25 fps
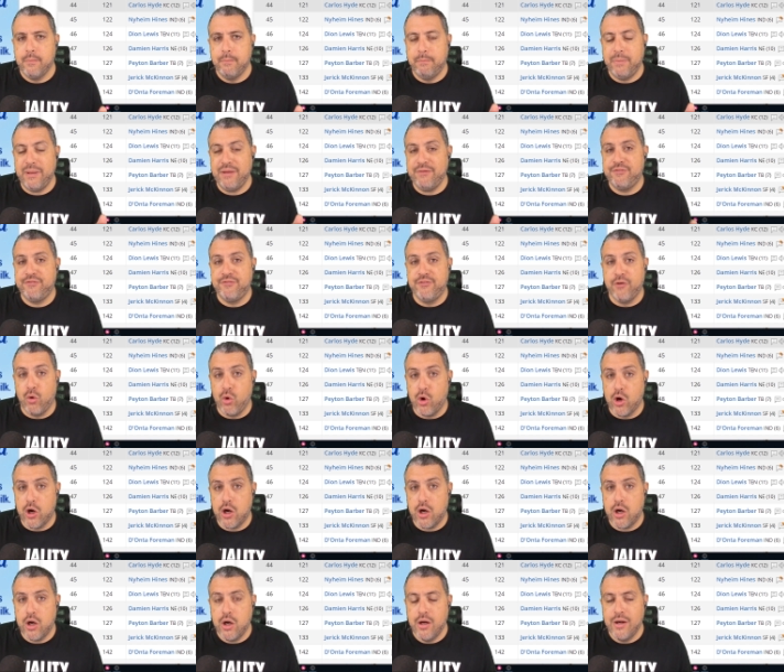
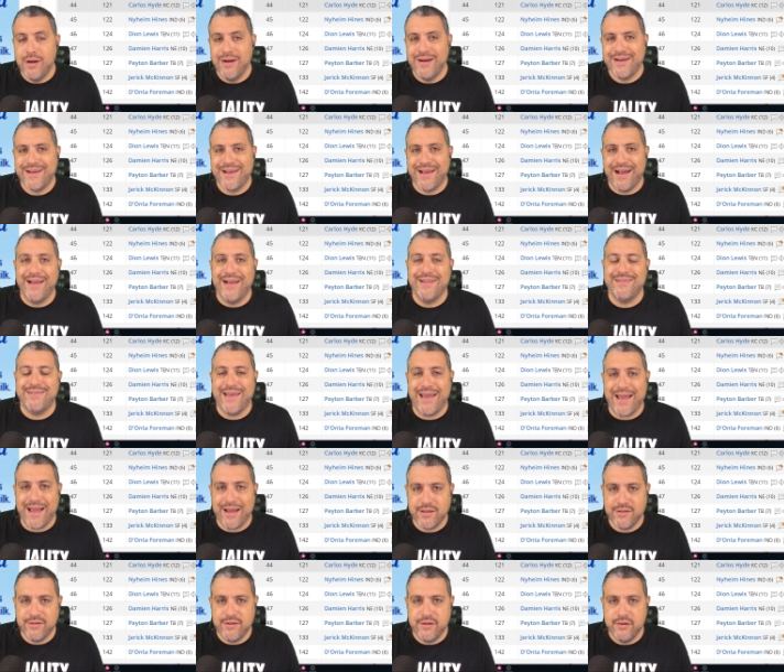before
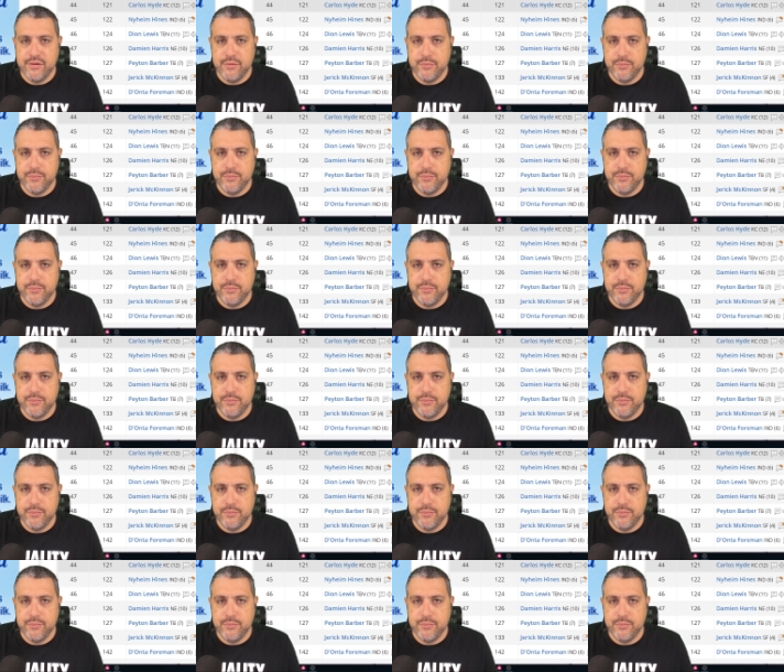contact.